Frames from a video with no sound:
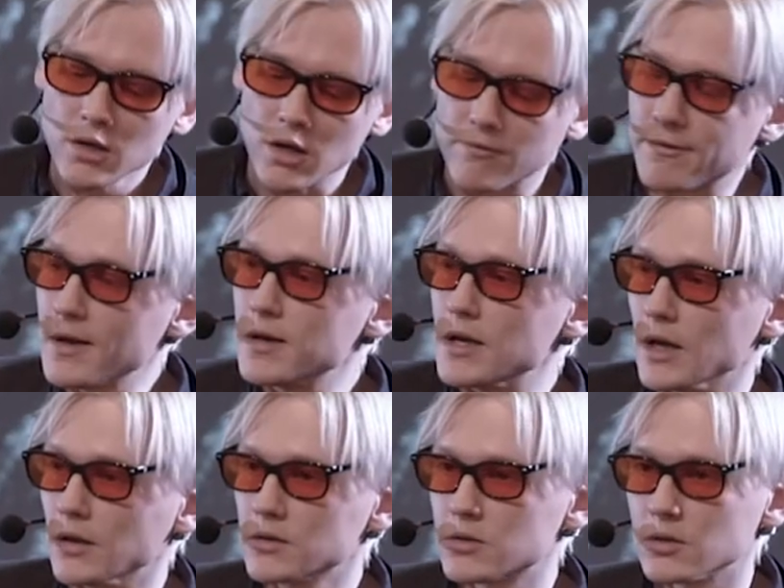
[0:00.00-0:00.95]
uh,
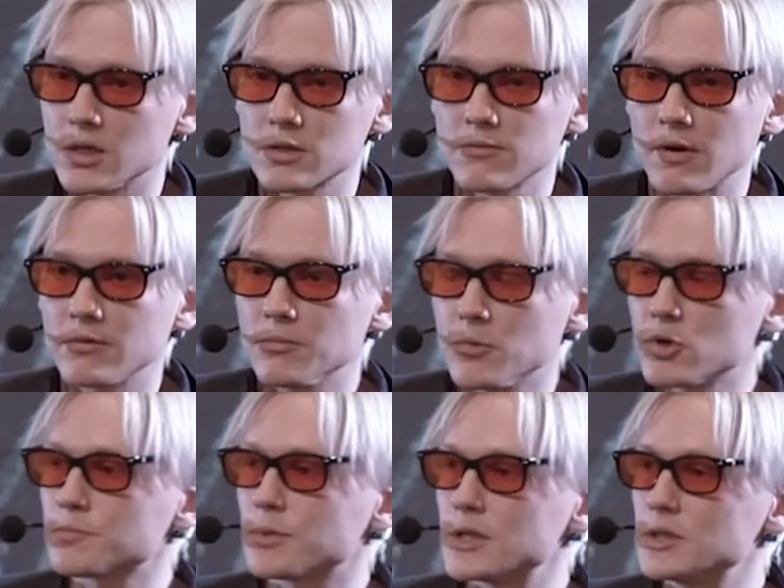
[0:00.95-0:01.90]
funding, so that's one of the
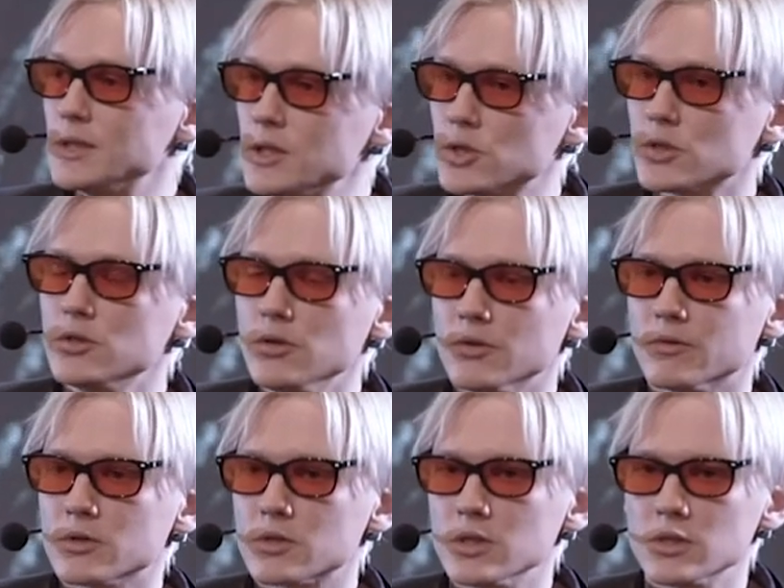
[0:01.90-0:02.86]
most prestigious
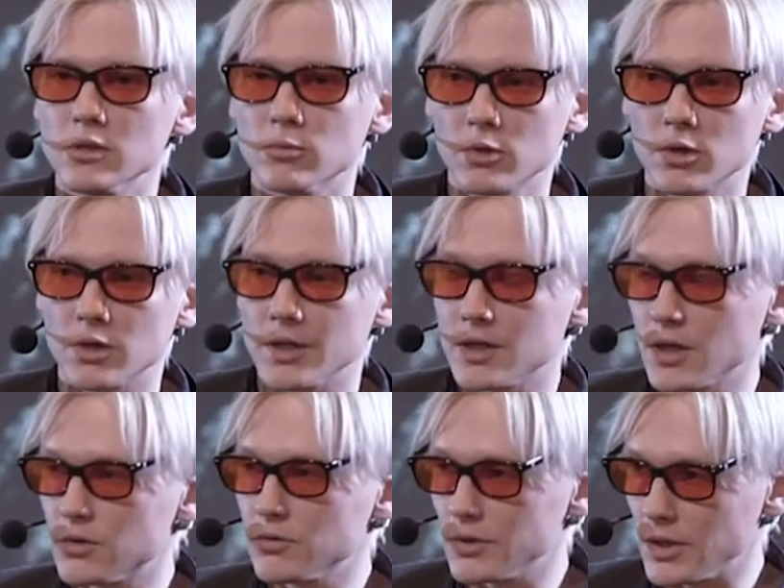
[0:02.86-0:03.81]
universities in the world, and
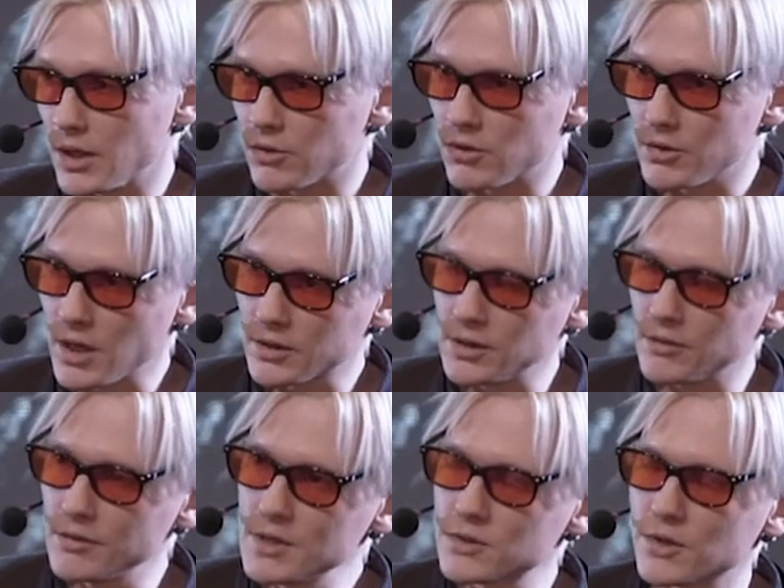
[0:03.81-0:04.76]
they're doing uh,
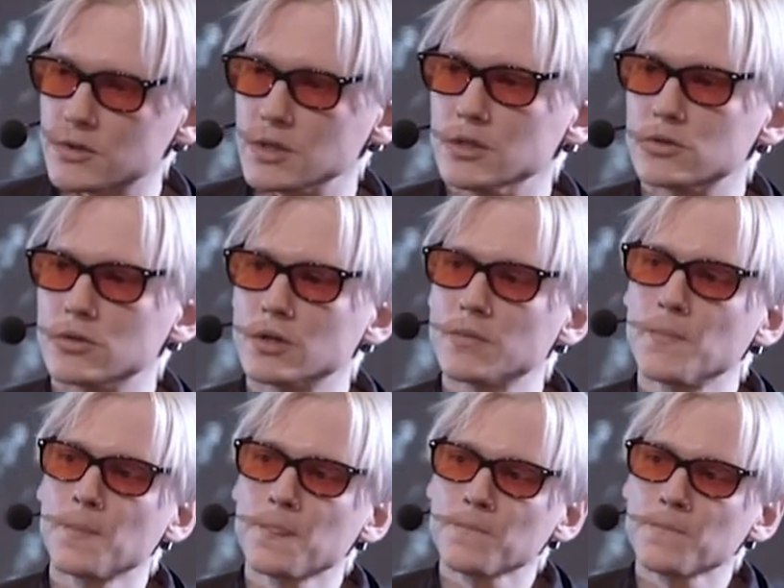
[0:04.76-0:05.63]
conducting research into it.